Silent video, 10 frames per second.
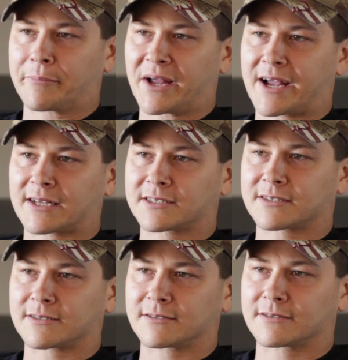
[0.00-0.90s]

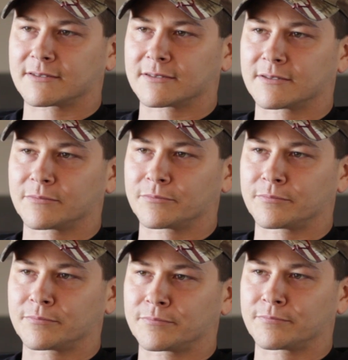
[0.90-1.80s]
past
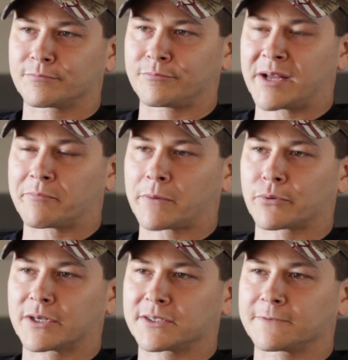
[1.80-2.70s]
met my
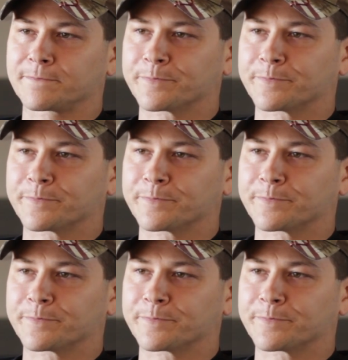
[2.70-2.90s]
present.